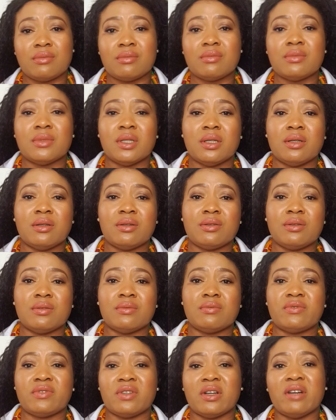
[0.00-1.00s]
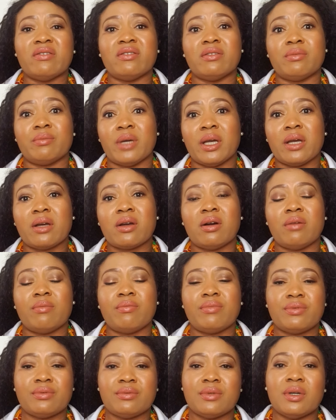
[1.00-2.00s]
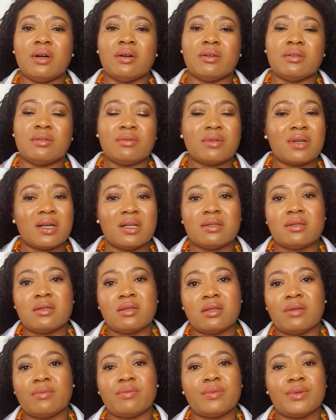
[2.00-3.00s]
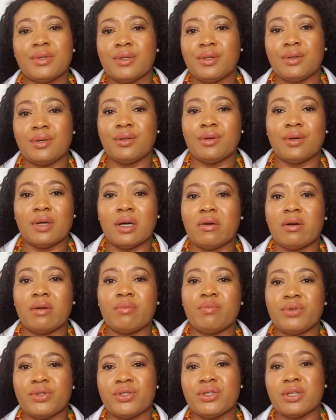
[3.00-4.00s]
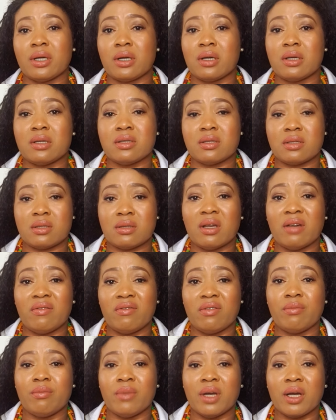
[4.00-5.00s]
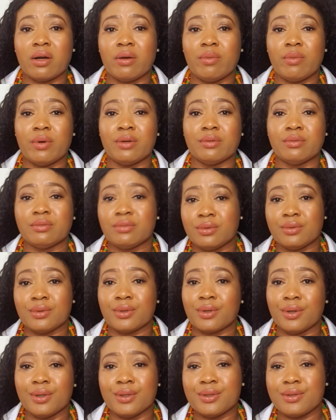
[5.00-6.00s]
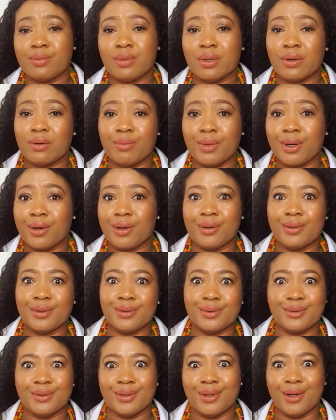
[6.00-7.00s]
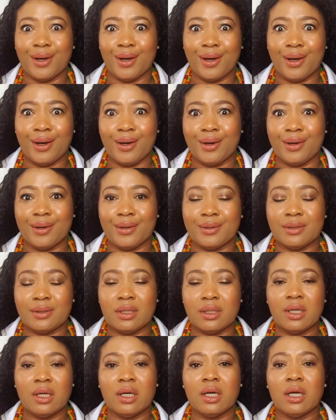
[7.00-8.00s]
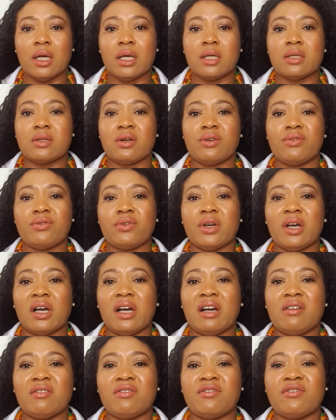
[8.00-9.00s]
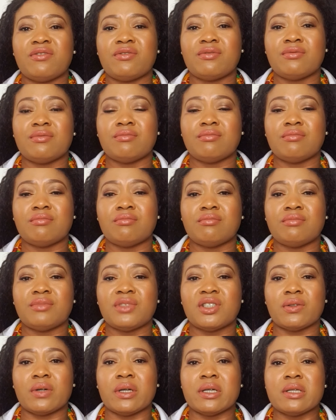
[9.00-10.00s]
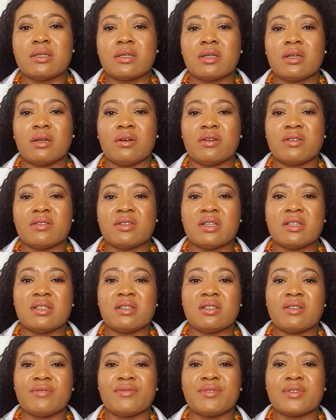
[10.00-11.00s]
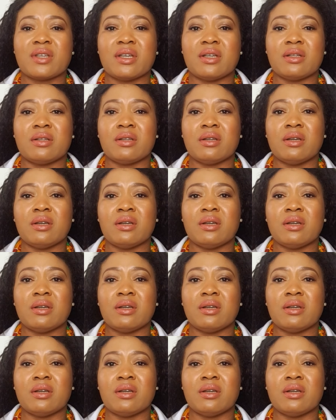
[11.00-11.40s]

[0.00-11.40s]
if you have a makeup on, you can't sleep. You know how I preach against having makeup on, going to bed with makeup? Nah. So if you have dry or sensitive skin,